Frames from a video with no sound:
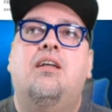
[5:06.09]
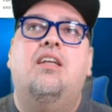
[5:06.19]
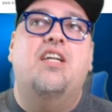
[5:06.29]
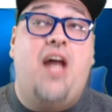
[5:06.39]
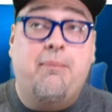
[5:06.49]

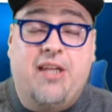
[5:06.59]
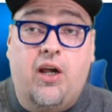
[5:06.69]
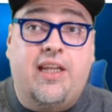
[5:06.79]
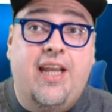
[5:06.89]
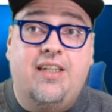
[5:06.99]
Konami
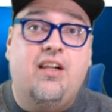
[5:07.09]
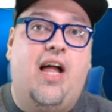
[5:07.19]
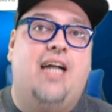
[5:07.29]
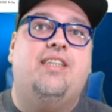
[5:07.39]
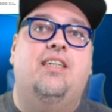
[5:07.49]
Arcade
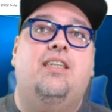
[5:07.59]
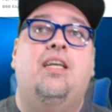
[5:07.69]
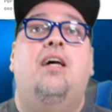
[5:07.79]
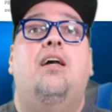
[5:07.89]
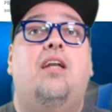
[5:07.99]
Classics,
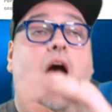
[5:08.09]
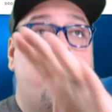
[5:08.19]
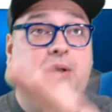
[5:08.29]
copy